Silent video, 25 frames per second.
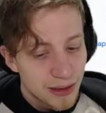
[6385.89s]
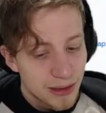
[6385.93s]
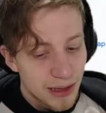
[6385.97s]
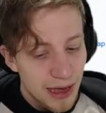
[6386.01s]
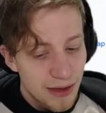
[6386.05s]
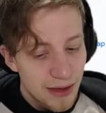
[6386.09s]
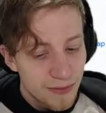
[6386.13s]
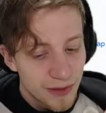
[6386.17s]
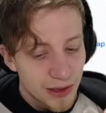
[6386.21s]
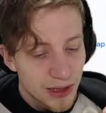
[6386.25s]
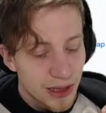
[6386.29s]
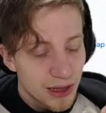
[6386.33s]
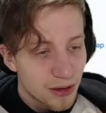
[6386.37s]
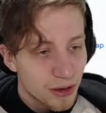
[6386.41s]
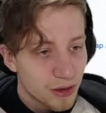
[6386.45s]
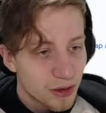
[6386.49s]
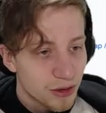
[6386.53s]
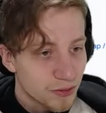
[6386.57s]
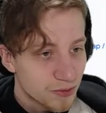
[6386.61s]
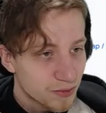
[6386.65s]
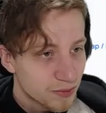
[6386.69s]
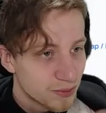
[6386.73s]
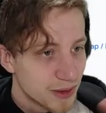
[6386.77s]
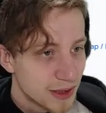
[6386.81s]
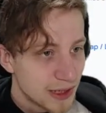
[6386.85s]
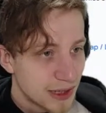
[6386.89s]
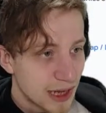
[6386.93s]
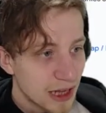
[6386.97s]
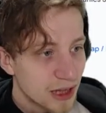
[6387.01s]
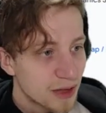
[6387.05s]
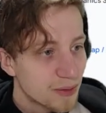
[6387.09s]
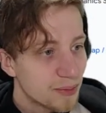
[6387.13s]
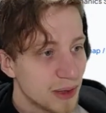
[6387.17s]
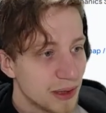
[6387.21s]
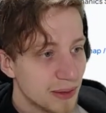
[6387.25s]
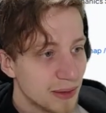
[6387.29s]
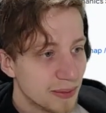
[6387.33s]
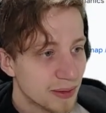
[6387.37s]
having here a lot of
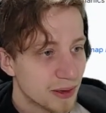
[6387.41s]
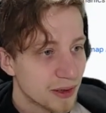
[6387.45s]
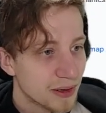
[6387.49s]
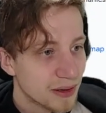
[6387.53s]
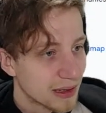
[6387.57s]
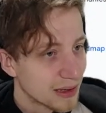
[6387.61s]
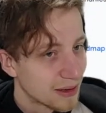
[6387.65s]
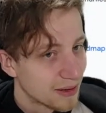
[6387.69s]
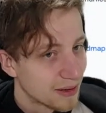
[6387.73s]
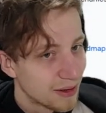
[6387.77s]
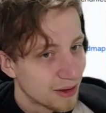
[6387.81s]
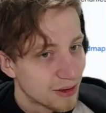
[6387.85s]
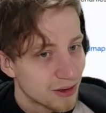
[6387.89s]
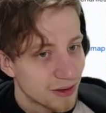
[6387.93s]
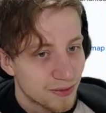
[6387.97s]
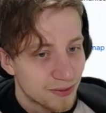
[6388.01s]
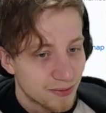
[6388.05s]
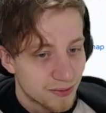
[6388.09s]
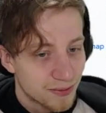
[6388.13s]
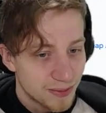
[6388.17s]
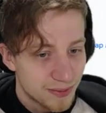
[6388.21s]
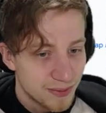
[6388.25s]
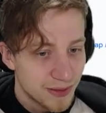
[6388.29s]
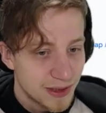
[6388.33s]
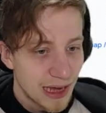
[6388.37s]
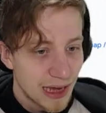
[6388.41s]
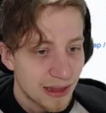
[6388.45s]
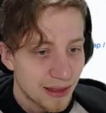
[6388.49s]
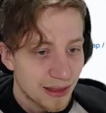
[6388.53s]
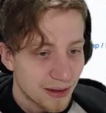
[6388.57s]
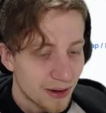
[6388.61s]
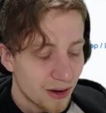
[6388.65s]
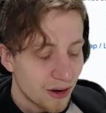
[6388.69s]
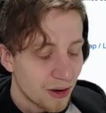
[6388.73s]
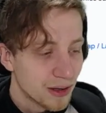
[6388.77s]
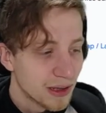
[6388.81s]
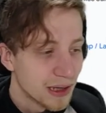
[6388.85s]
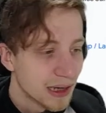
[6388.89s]
dead people, like a lot of death
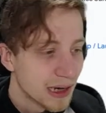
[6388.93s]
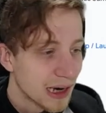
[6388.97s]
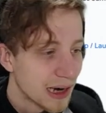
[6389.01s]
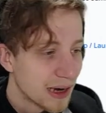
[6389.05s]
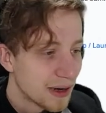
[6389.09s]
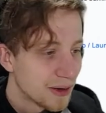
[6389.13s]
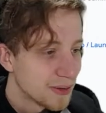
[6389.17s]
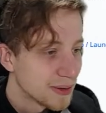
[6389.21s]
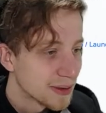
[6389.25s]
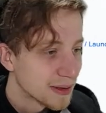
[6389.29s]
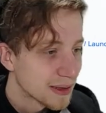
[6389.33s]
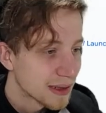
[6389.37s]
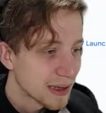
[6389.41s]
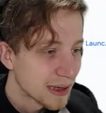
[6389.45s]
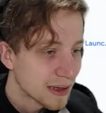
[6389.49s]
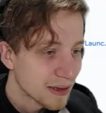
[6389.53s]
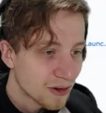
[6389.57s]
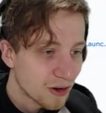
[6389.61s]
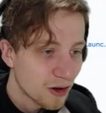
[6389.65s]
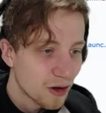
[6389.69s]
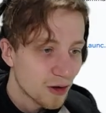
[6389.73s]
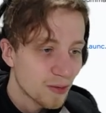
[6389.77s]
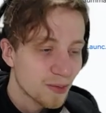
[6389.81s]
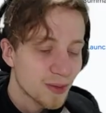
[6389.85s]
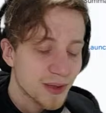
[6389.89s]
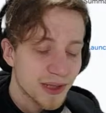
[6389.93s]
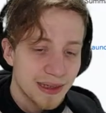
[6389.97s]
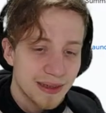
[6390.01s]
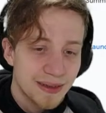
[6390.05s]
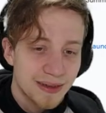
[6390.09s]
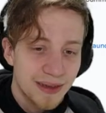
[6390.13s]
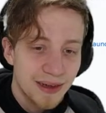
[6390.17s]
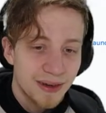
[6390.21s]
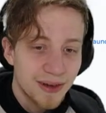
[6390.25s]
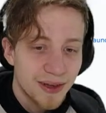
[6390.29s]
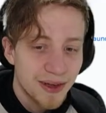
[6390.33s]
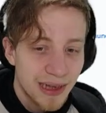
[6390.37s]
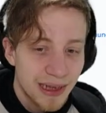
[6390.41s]
all around and
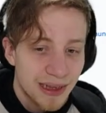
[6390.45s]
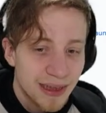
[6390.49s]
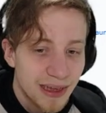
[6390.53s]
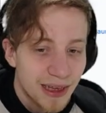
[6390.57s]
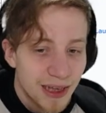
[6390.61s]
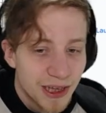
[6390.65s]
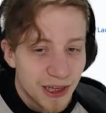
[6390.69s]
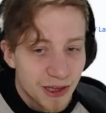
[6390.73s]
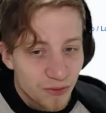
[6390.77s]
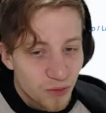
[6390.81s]
corpses and all that,